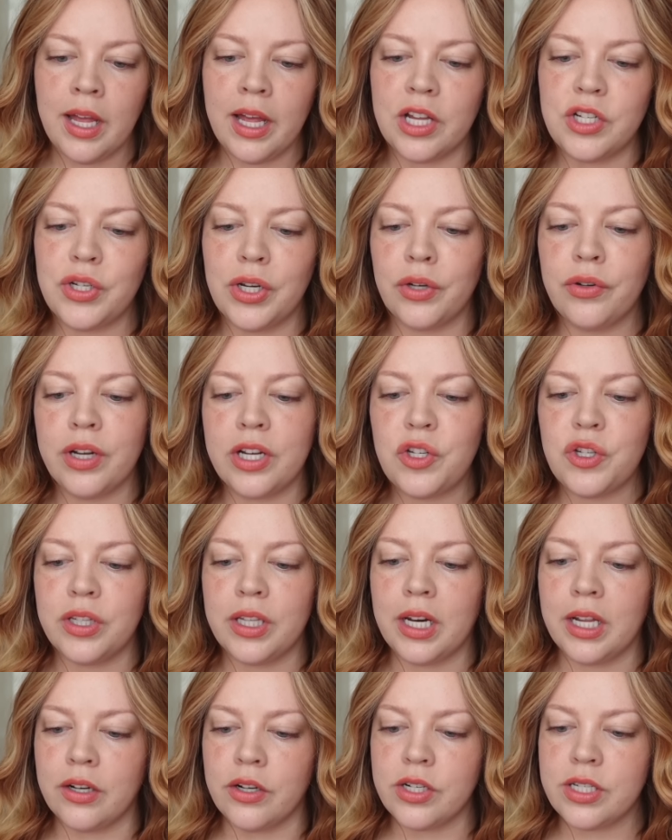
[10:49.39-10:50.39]
a generation
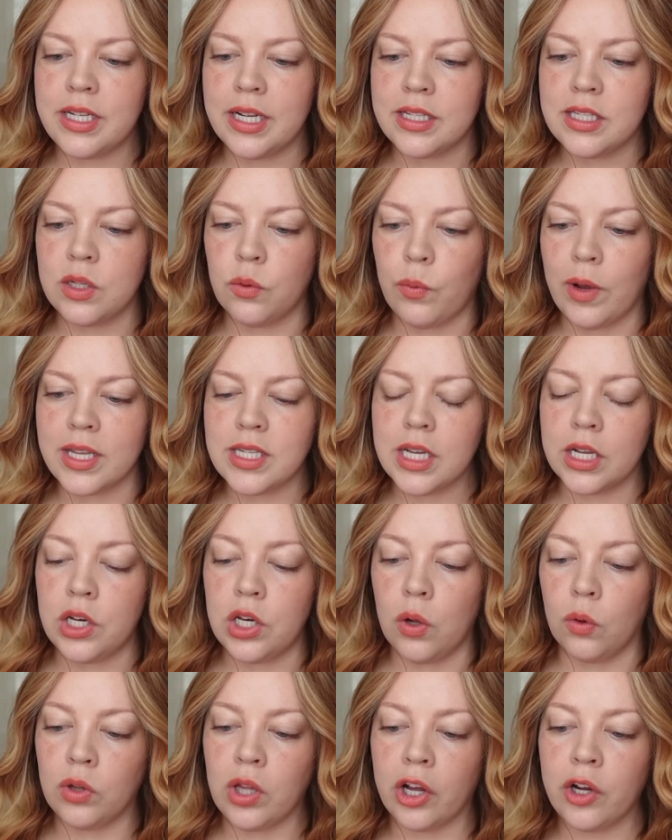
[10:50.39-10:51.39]
that understands the West
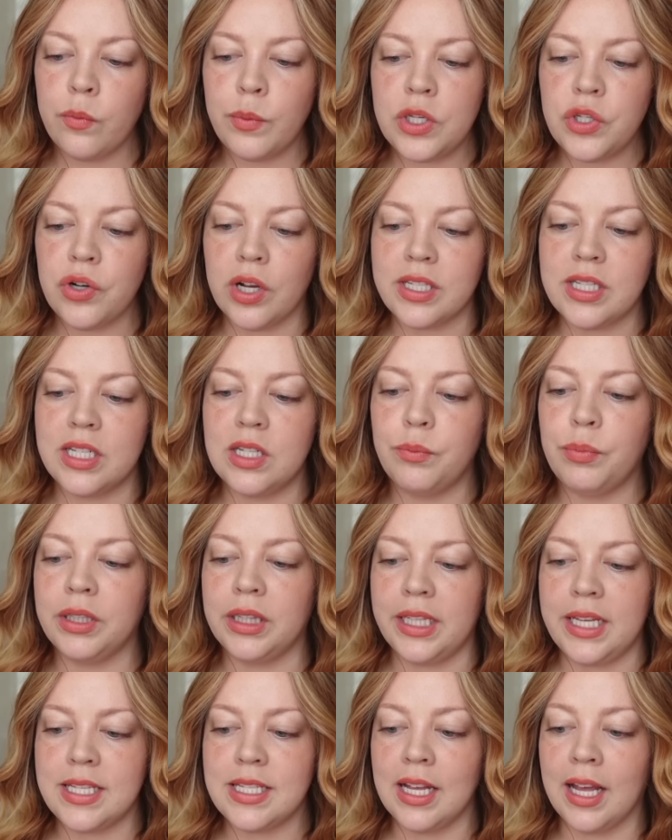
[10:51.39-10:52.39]
can no longer be trusted to
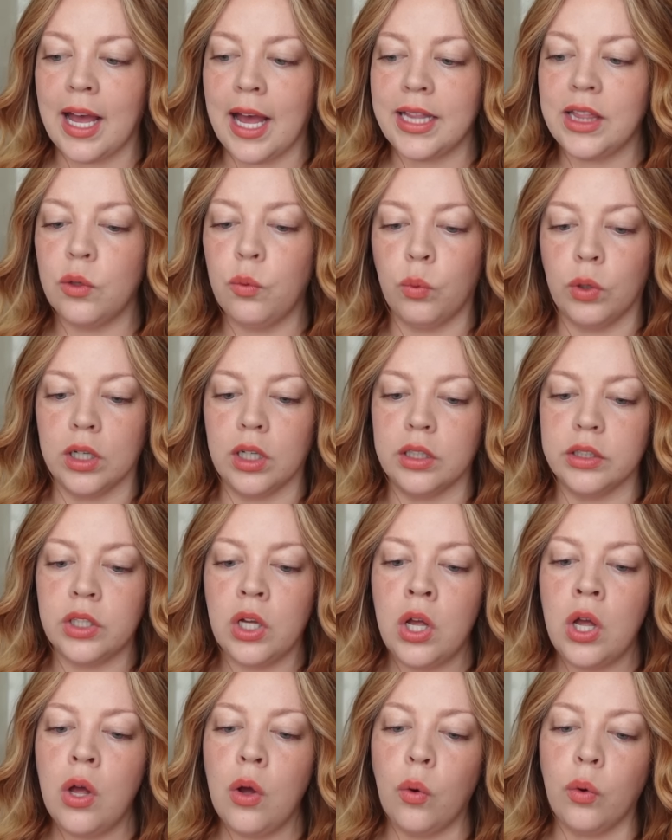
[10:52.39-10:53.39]
police and guide the world
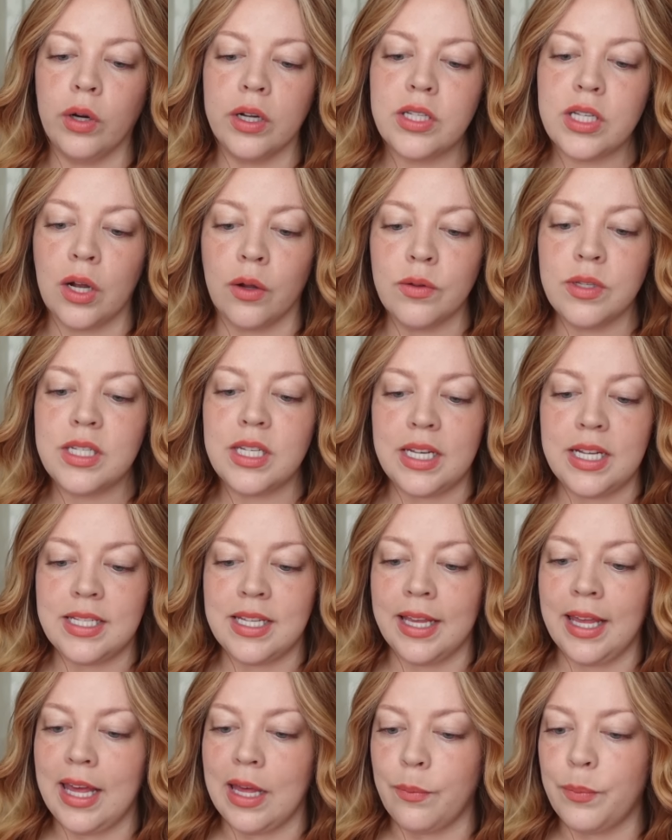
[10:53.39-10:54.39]
or its own cities
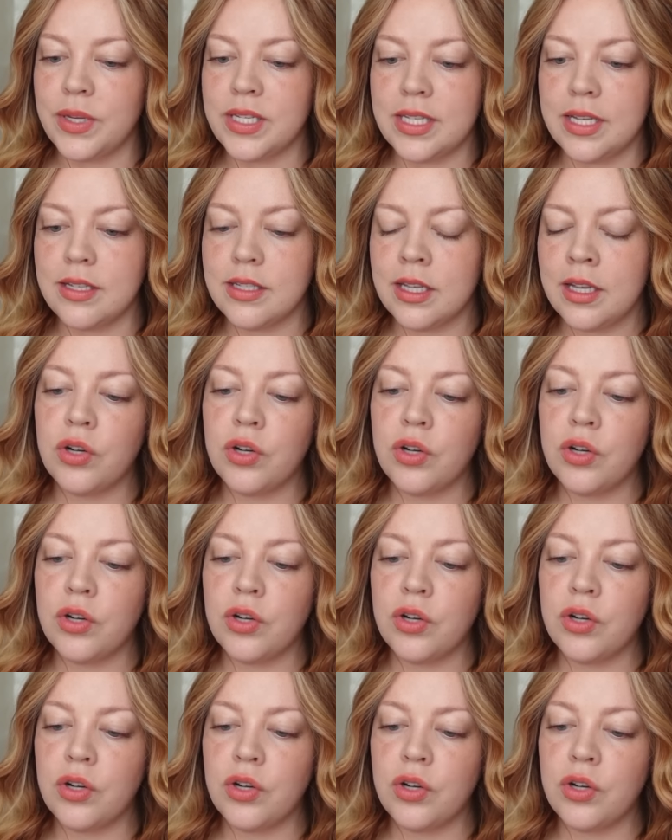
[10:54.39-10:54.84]
and campuses.